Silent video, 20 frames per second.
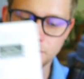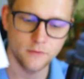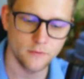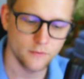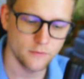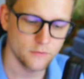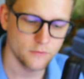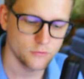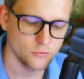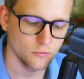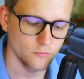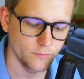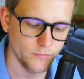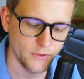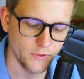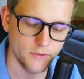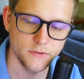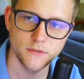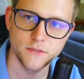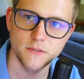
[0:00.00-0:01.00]
Should
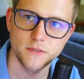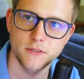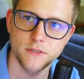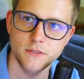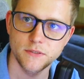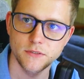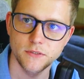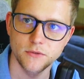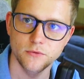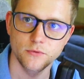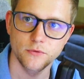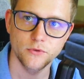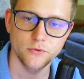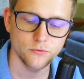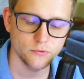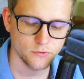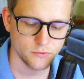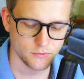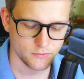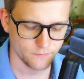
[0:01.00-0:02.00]
be easy to use.